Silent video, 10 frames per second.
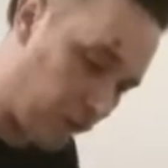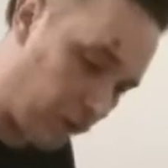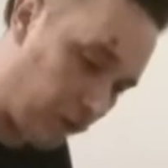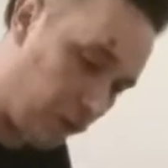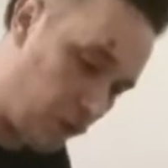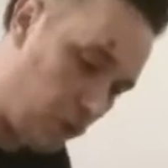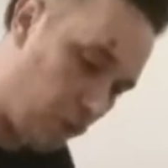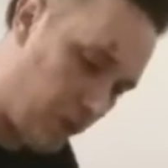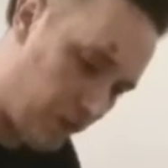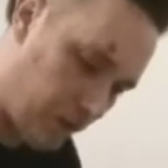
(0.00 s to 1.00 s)
for two
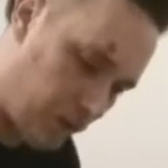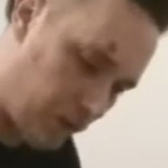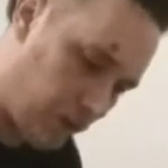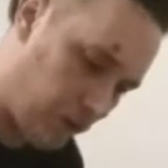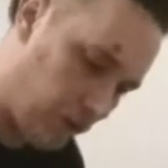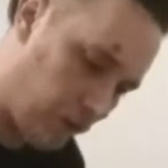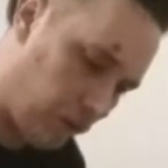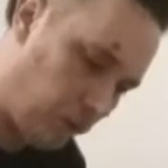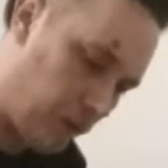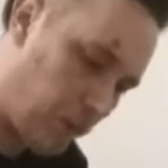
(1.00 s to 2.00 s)
reasons.
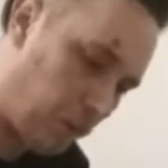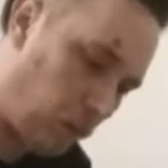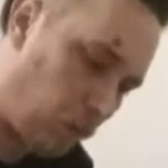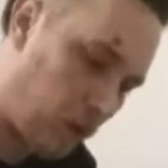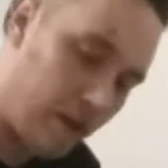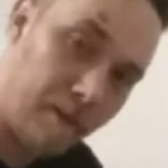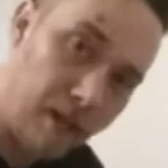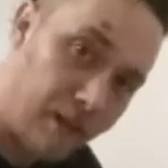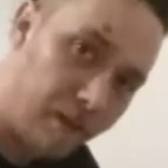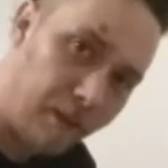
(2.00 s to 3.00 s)
Reason number one,
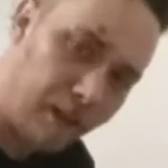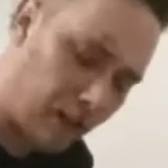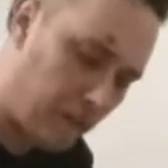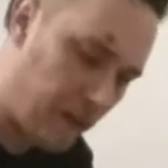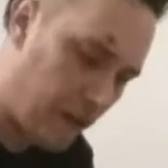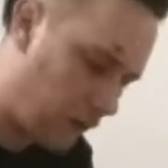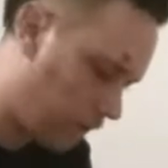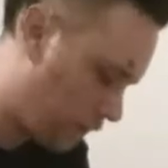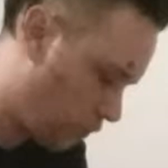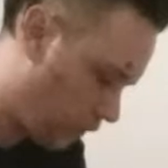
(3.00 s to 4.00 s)
they're not going to be that
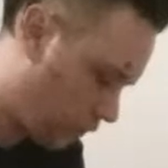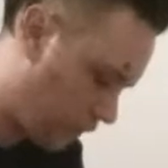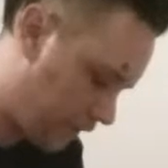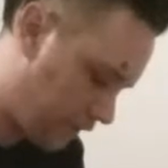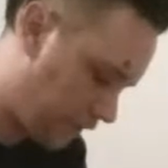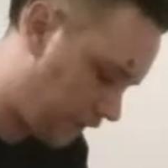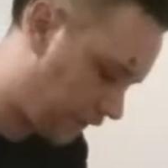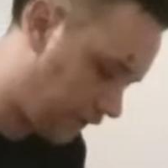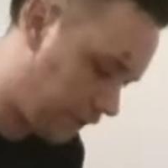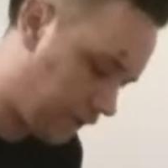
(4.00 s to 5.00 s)
hard to work with. They're not
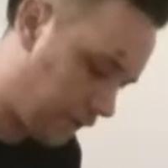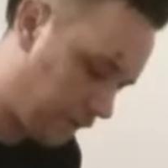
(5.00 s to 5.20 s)
going to